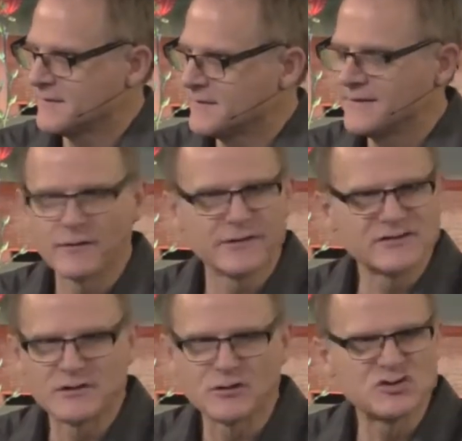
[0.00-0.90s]
There
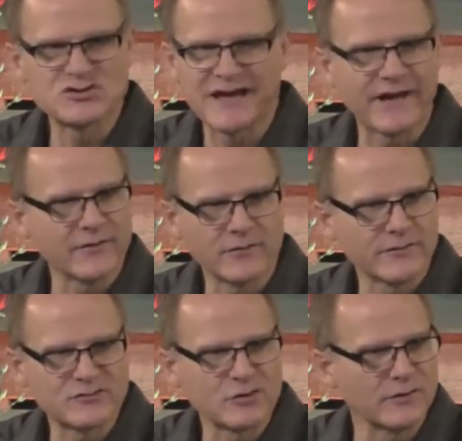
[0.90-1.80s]
is no shadow
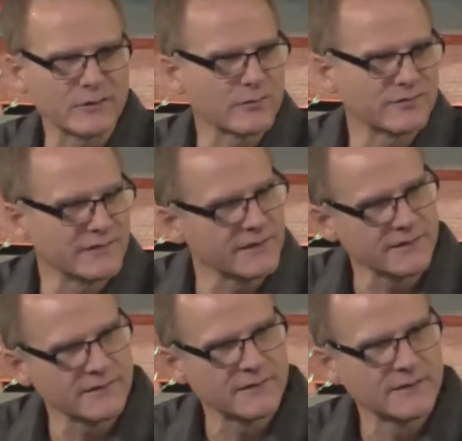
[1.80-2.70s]
of turning with thee.
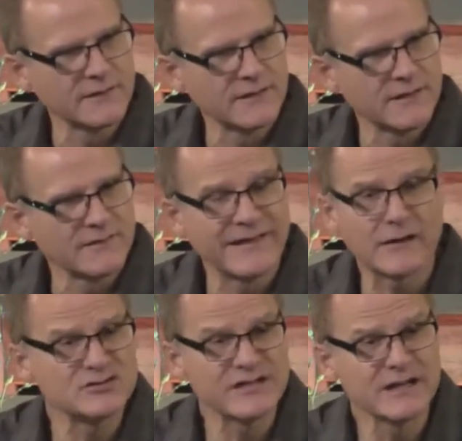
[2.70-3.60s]
Thou
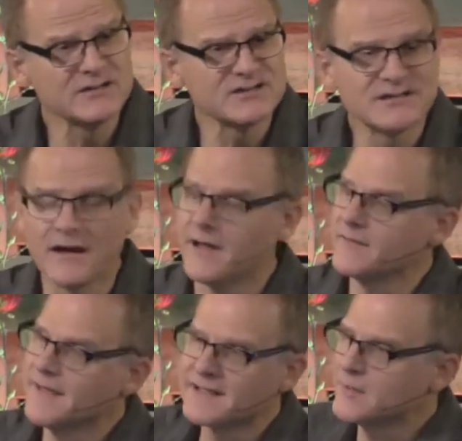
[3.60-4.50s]
changest not,
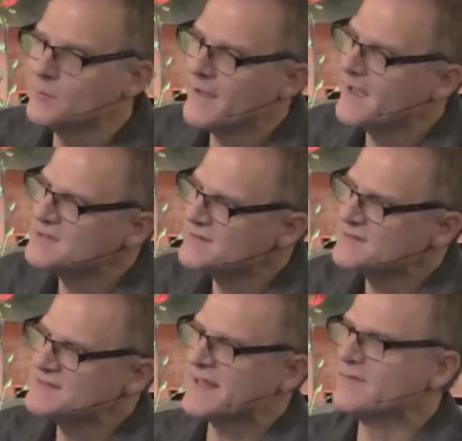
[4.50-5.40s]
thy
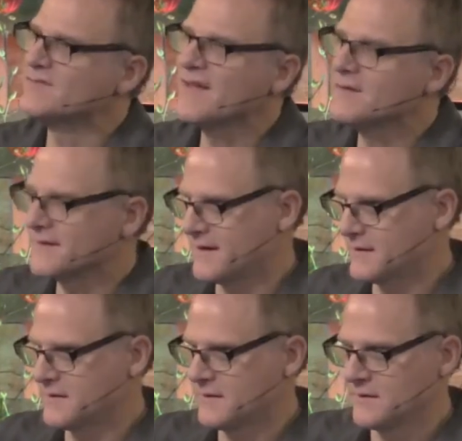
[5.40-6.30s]
compassions they fail not,
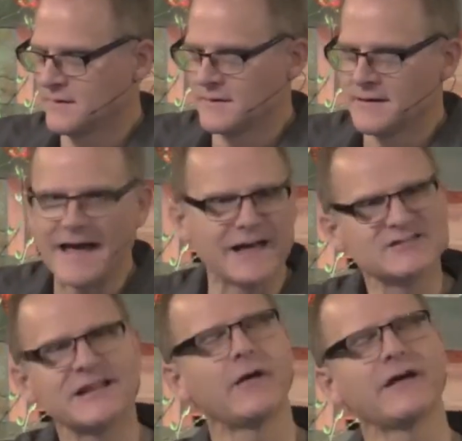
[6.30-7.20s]
as
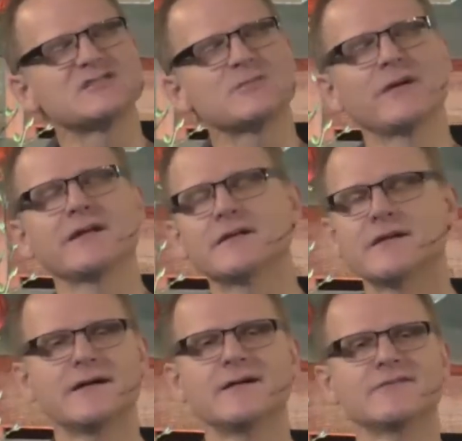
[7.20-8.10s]
thou hast been,
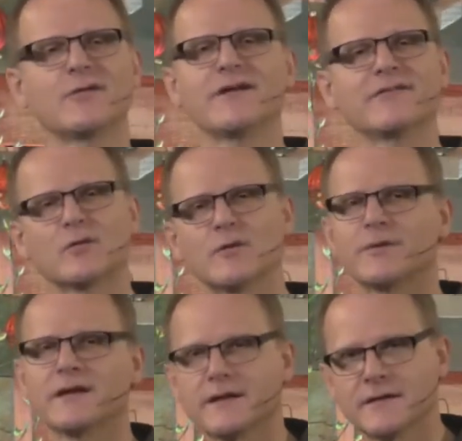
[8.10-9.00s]
forever will
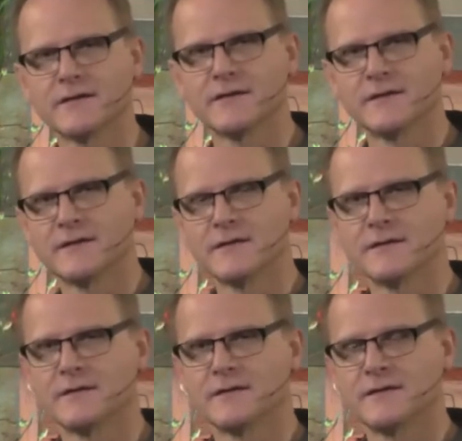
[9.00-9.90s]
be.
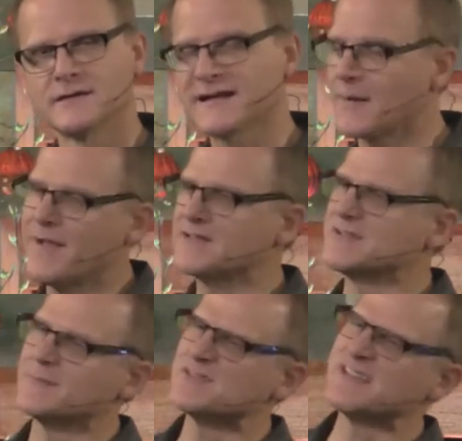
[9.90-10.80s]
It's like
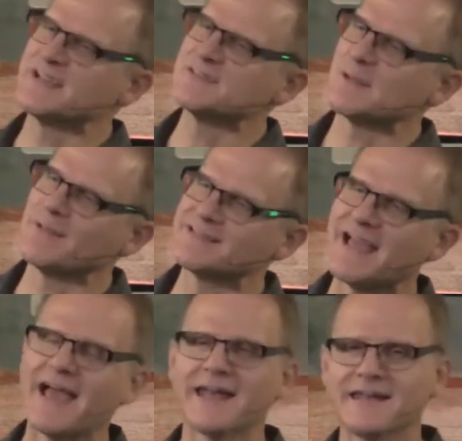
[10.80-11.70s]
imagine them singing something like that.